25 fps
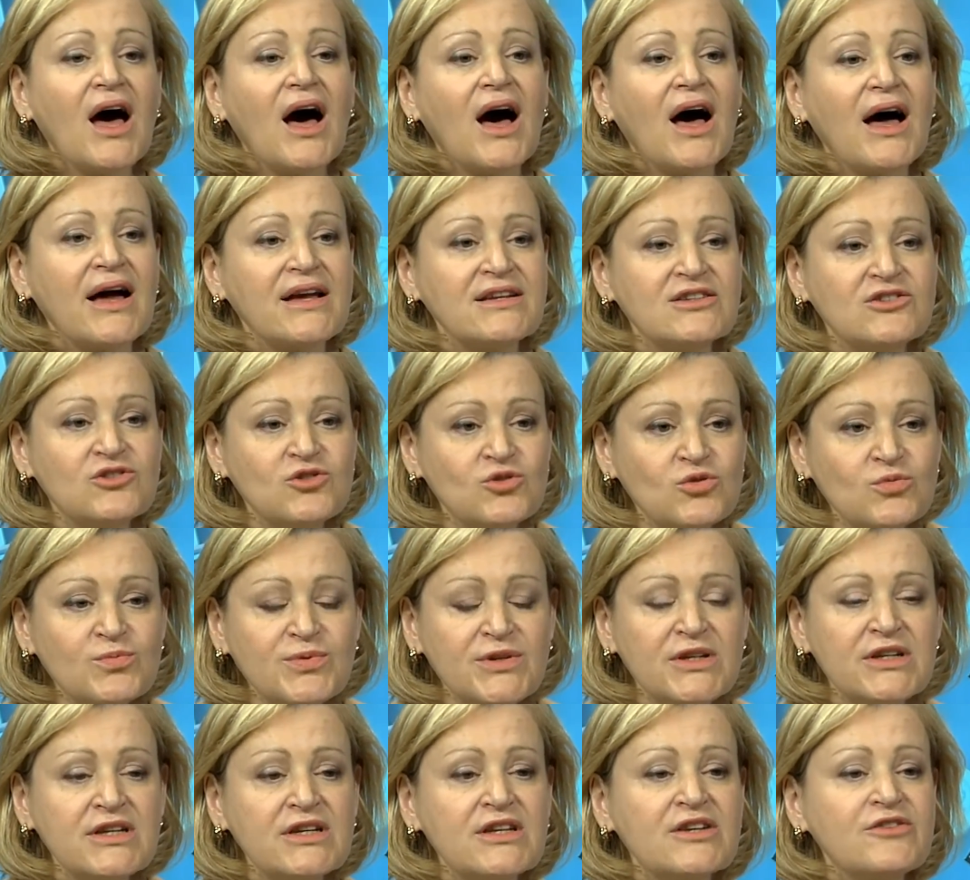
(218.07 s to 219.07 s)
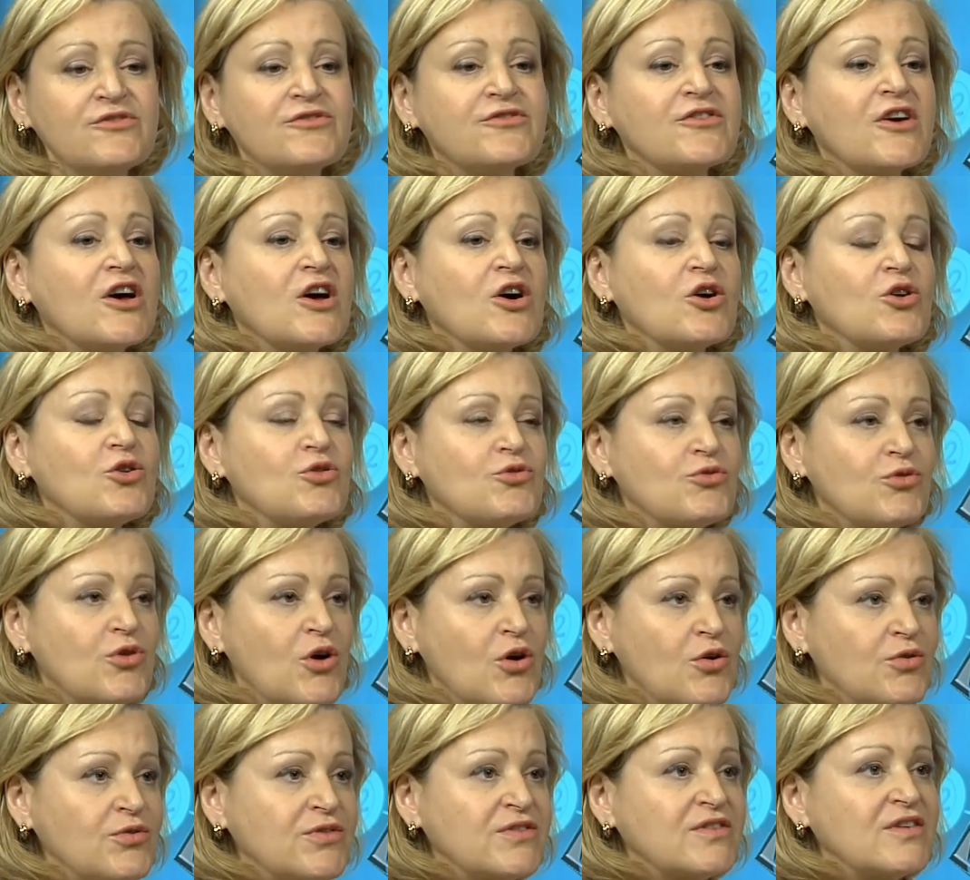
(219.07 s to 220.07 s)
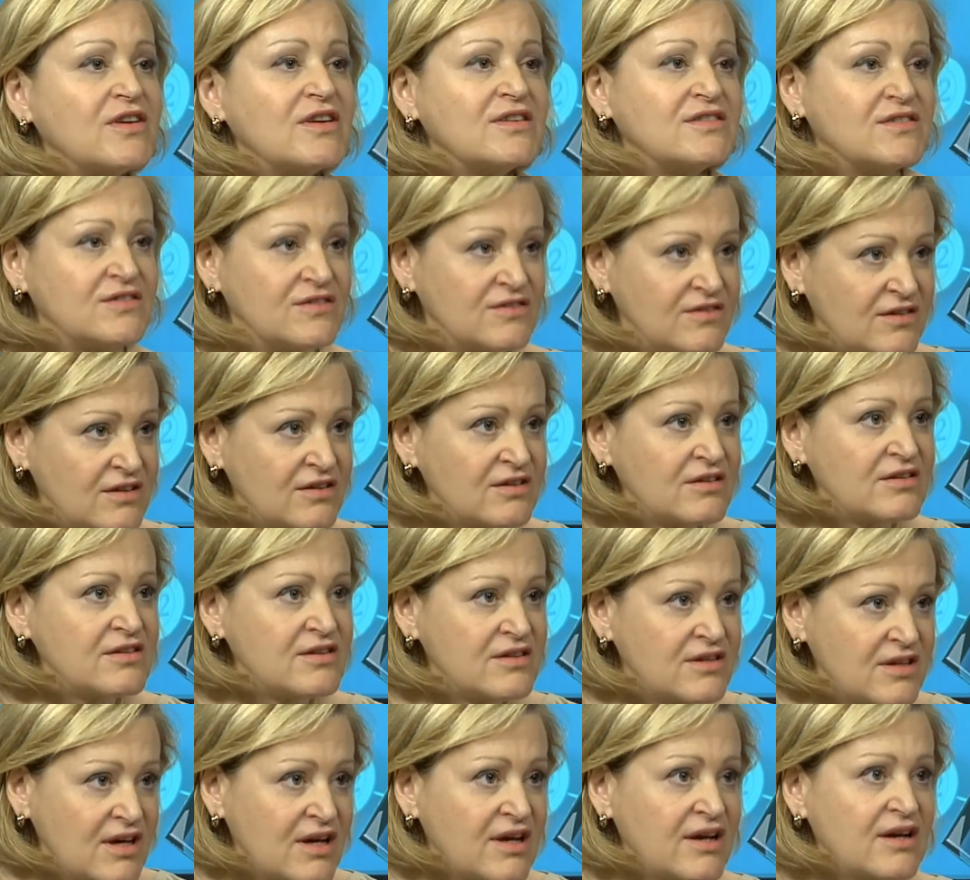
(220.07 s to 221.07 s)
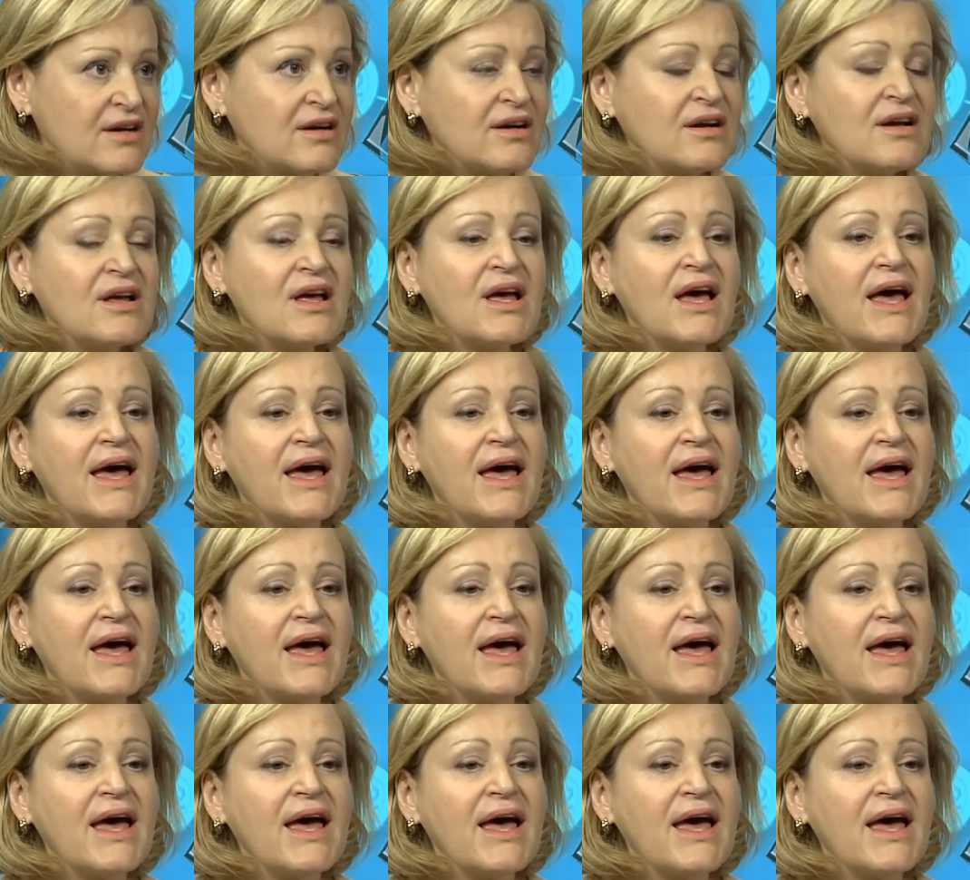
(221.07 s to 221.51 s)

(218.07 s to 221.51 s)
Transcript: I do believe growth is still there,